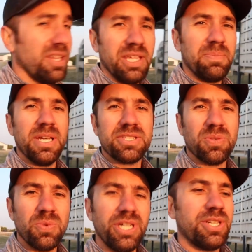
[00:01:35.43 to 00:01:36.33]
of them doesn't
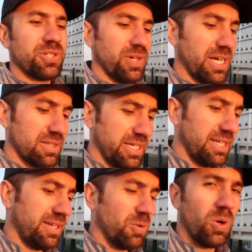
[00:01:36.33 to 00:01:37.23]
read correctly and
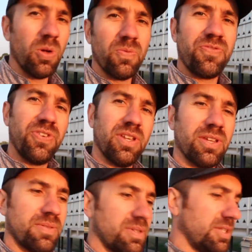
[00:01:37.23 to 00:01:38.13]
it won't fill the,
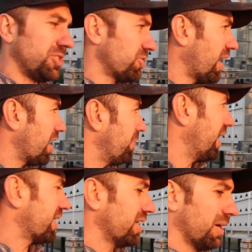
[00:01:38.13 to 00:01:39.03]
the dryer
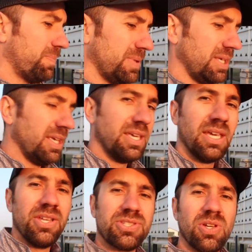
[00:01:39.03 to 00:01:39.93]
back up.
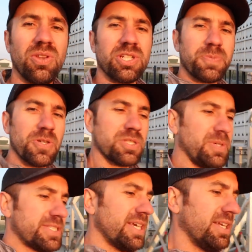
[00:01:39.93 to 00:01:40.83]
And so they're supposed to be
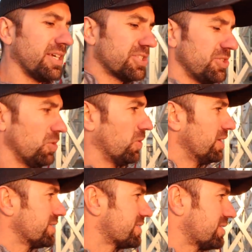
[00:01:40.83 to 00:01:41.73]
sending us new
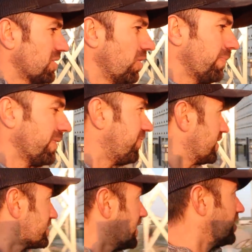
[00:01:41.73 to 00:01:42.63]
ones to hopefully
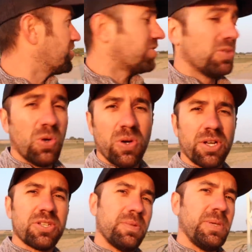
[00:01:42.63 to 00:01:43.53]
fix that issue, or
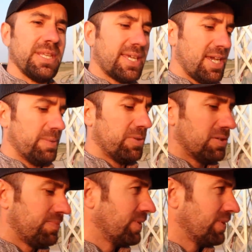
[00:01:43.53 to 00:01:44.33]
it could be the cable.